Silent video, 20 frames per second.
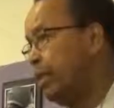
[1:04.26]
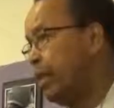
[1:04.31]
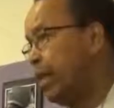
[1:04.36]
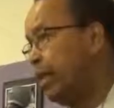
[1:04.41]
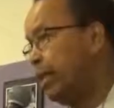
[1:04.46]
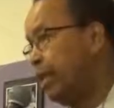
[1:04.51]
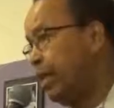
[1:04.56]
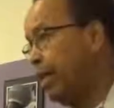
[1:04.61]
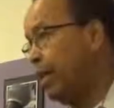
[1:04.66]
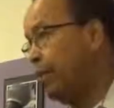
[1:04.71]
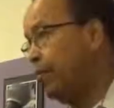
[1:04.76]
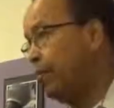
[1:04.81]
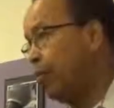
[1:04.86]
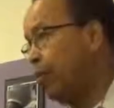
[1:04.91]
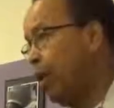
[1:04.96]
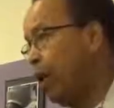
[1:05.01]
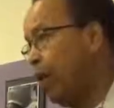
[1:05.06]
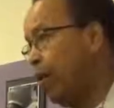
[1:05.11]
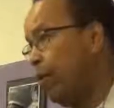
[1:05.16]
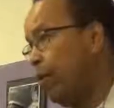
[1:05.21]
that came
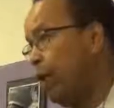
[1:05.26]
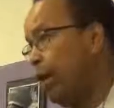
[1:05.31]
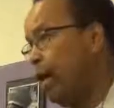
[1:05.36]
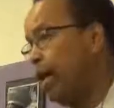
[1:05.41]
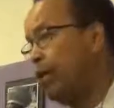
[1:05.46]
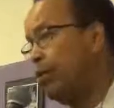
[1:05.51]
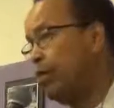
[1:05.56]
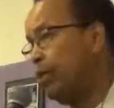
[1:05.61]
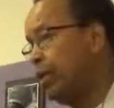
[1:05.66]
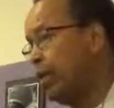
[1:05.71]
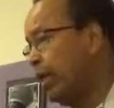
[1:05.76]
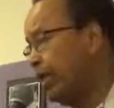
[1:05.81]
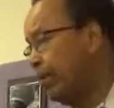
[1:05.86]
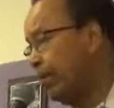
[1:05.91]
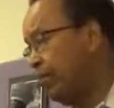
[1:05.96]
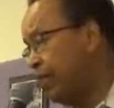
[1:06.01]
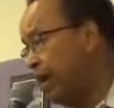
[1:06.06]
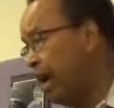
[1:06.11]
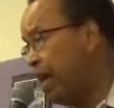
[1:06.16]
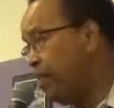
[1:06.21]
to our house at
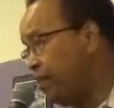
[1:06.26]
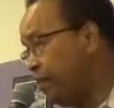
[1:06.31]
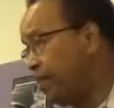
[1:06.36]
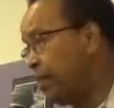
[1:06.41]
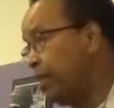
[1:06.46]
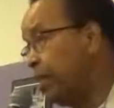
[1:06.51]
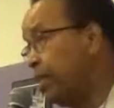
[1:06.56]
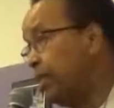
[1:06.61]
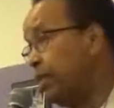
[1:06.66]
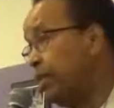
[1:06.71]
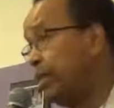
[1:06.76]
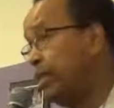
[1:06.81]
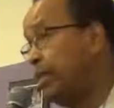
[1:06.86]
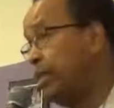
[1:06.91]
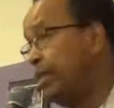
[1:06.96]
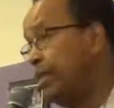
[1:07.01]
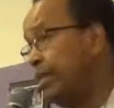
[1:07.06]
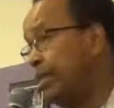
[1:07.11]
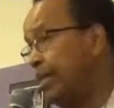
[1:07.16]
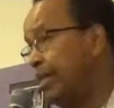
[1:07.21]

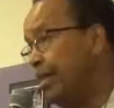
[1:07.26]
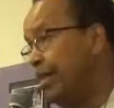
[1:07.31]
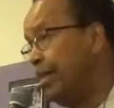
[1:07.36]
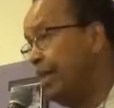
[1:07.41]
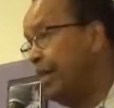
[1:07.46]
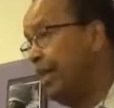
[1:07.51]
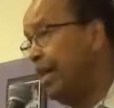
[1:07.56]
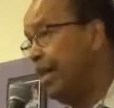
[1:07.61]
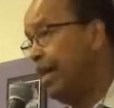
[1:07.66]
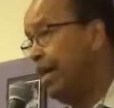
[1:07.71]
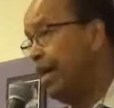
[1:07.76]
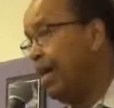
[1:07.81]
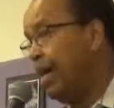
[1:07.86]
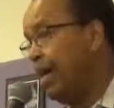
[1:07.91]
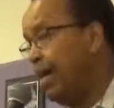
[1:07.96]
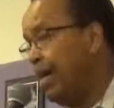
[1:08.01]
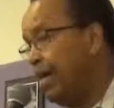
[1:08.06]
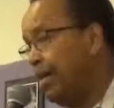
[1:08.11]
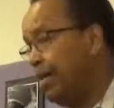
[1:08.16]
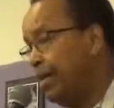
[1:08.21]
5:30,
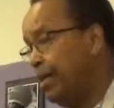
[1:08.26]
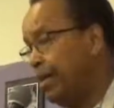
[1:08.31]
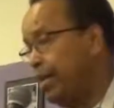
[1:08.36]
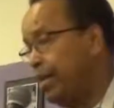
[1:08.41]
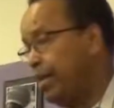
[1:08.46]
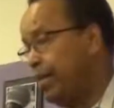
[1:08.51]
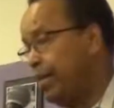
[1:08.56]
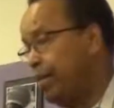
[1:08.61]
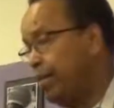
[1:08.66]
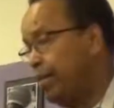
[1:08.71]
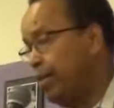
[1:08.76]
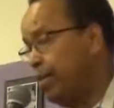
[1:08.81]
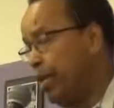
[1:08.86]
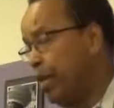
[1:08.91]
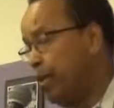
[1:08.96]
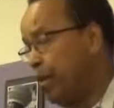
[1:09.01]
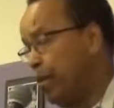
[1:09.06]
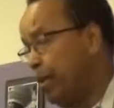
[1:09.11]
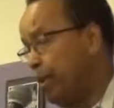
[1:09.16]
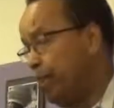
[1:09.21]
and
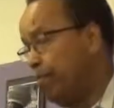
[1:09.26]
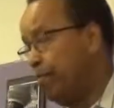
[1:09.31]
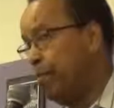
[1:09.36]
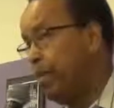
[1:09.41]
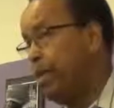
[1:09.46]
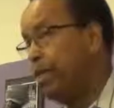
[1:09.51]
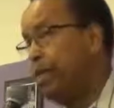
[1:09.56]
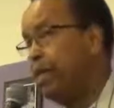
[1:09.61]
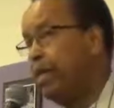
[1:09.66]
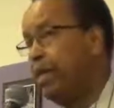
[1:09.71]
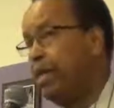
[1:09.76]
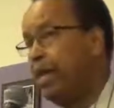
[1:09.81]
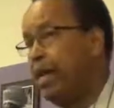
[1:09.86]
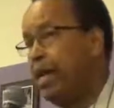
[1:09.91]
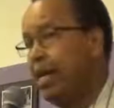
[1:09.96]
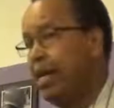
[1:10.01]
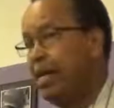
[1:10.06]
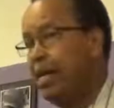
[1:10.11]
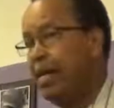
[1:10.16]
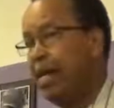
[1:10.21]
they were many,
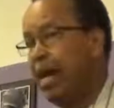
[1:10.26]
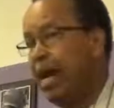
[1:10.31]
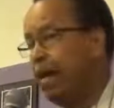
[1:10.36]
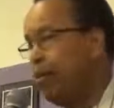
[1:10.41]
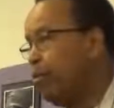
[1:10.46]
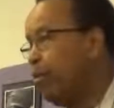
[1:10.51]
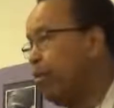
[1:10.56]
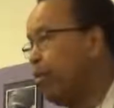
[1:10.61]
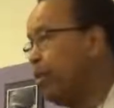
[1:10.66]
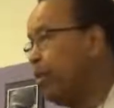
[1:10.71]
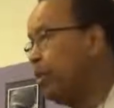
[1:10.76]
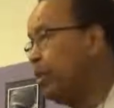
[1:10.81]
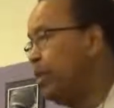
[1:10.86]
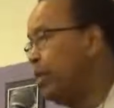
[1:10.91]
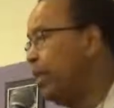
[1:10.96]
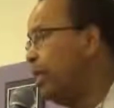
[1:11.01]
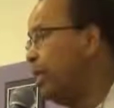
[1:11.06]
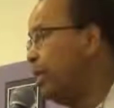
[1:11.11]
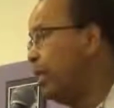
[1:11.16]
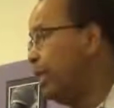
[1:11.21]
and I could not
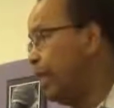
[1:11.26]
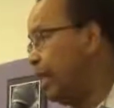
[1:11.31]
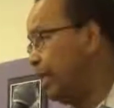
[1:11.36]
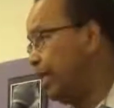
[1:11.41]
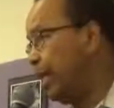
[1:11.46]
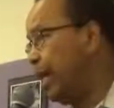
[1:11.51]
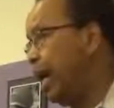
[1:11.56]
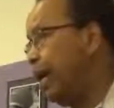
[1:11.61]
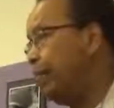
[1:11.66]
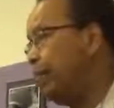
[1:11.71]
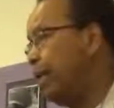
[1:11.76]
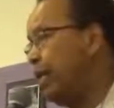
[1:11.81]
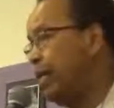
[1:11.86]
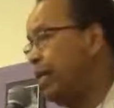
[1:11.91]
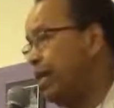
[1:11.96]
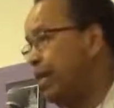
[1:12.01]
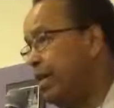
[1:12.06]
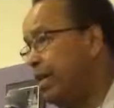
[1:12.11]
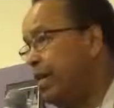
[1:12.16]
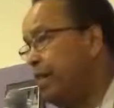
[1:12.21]
really get up
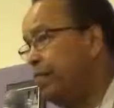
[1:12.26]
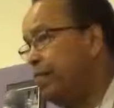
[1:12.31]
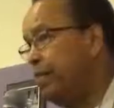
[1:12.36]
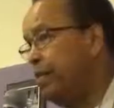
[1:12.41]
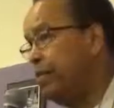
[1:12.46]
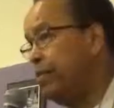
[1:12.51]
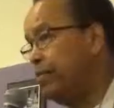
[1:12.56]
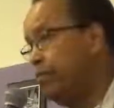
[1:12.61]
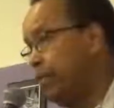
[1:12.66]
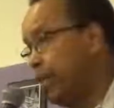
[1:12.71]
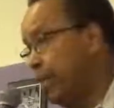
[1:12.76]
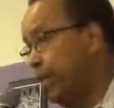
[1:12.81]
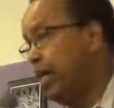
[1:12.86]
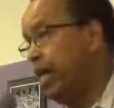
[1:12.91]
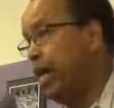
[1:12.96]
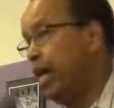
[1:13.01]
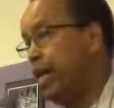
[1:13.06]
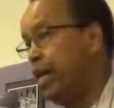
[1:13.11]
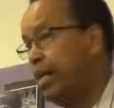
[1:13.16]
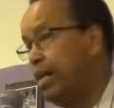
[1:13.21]
and leave. It's very
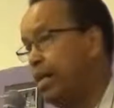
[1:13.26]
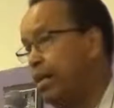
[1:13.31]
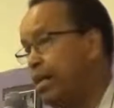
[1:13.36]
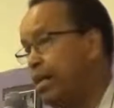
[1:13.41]
hard.